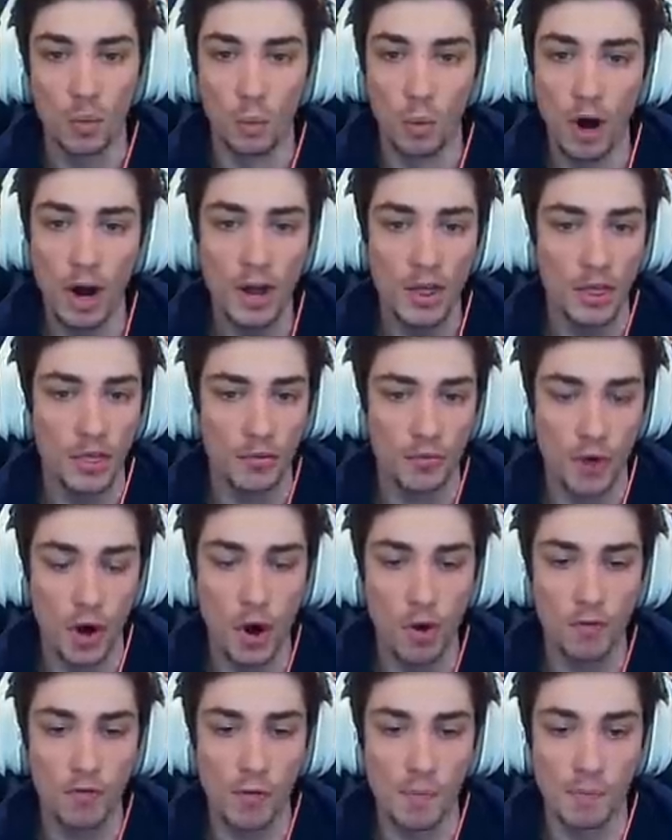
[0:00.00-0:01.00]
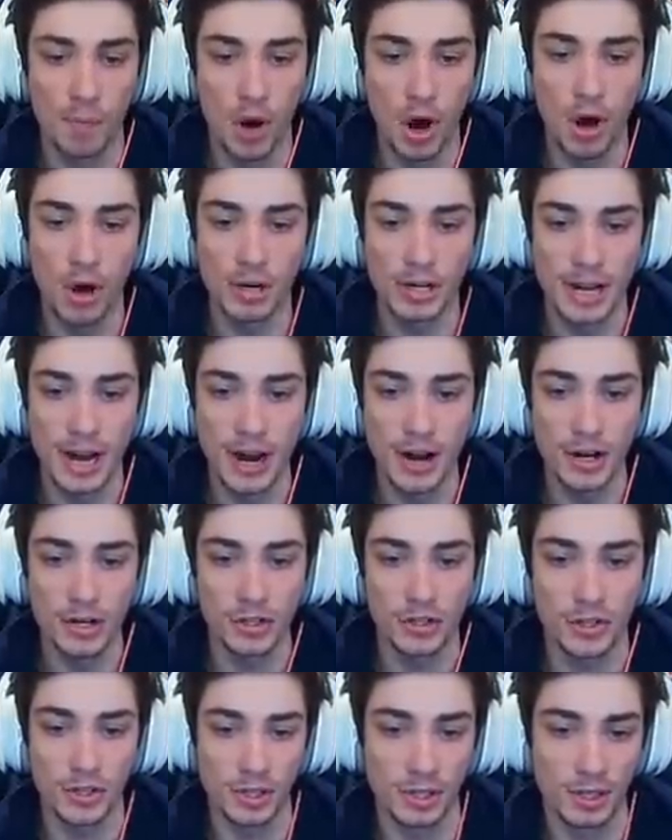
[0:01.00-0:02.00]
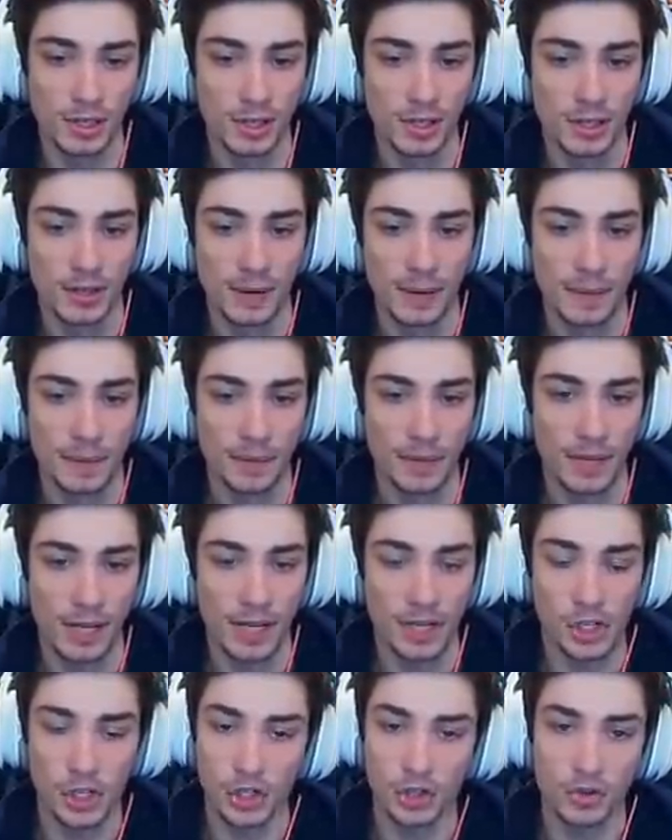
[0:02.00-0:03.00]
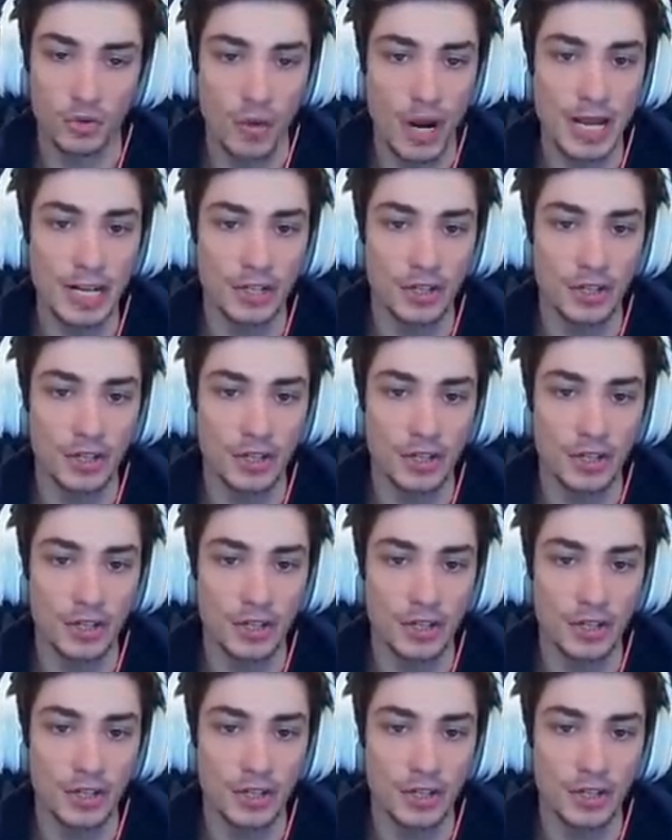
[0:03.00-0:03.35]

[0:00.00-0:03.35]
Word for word: What a throw from Paul Garrison. And just great